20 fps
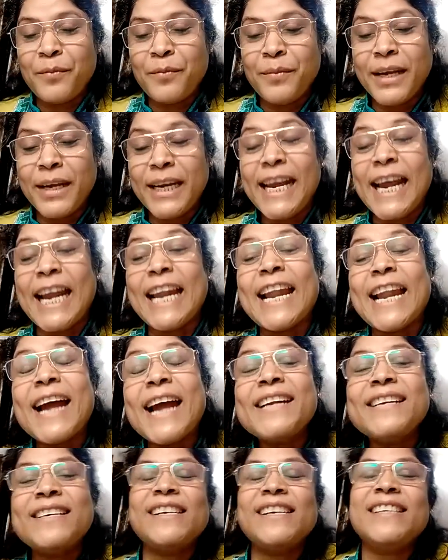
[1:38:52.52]
very
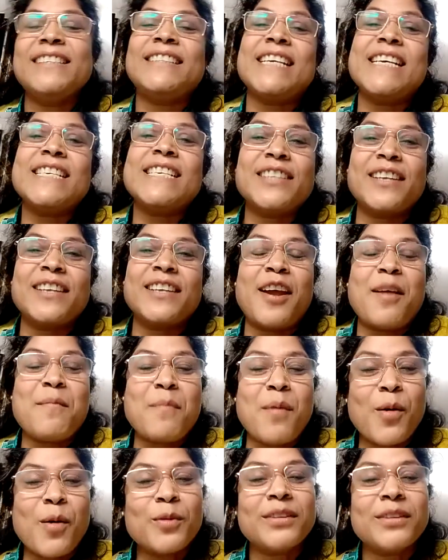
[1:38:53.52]
enlightening session
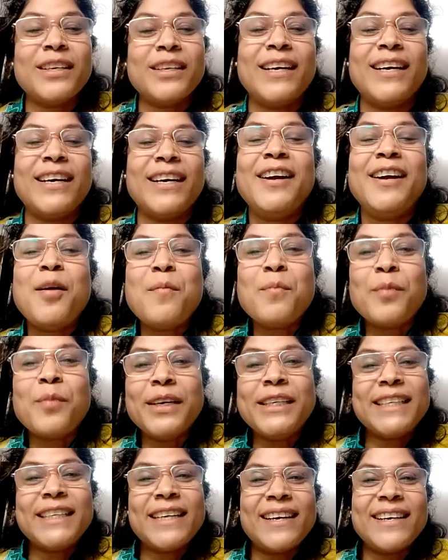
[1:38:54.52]
about the
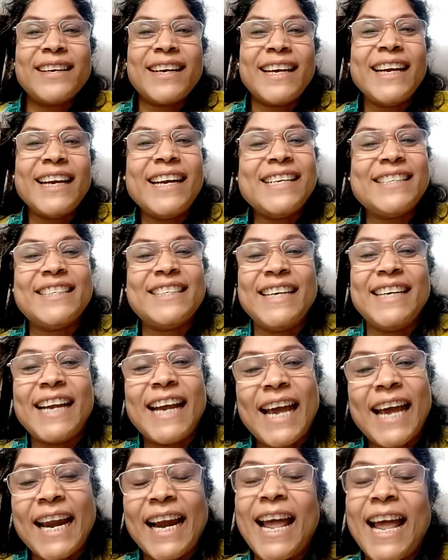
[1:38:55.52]
political killings in
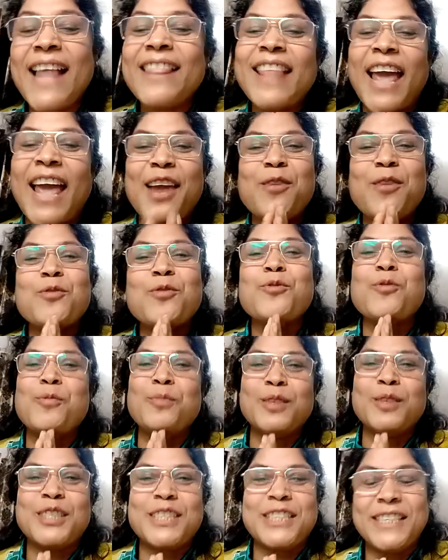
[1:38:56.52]
Kerala. Thank you so
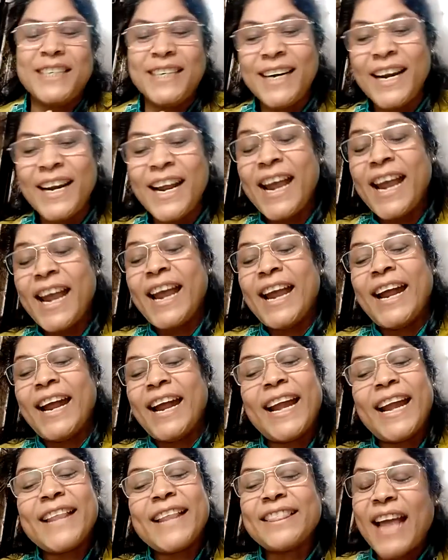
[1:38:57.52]
much, sir.
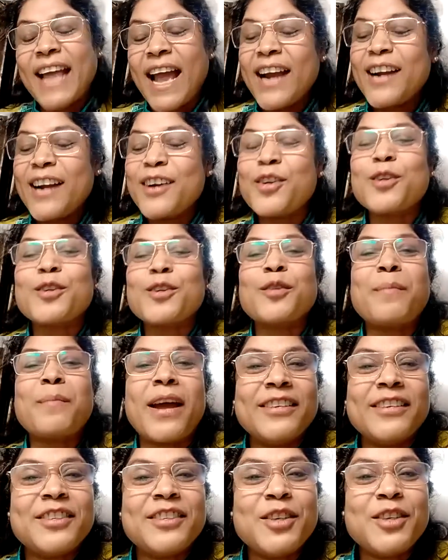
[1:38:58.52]
And I thank Dr.
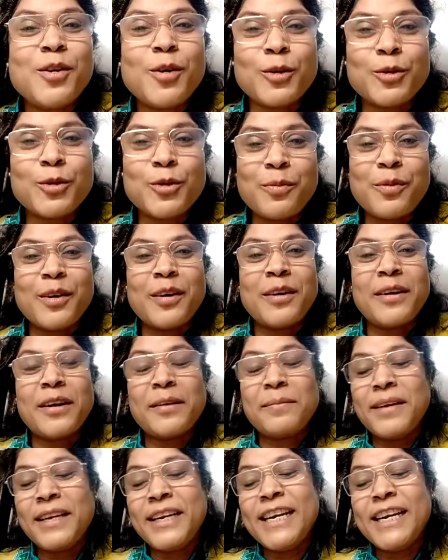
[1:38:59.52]
Manasi also for her
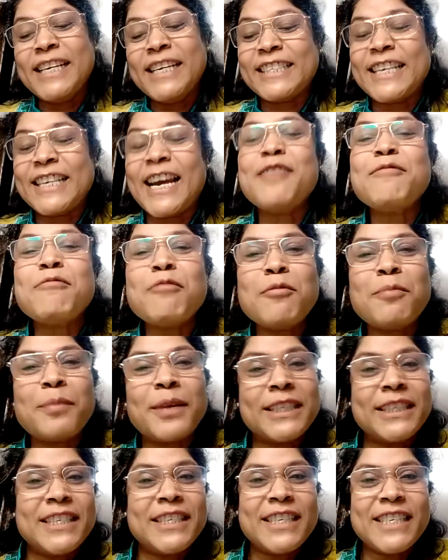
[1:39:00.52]
very insightful
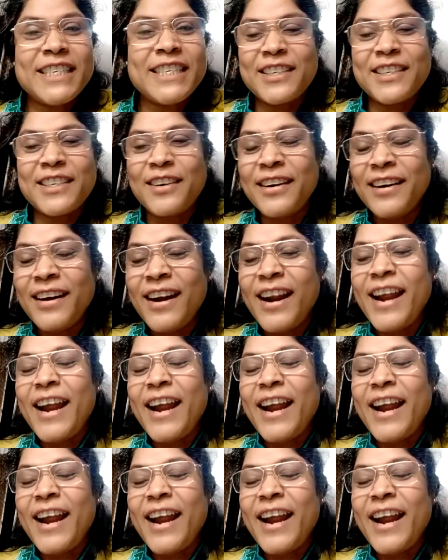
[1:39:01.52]
presentation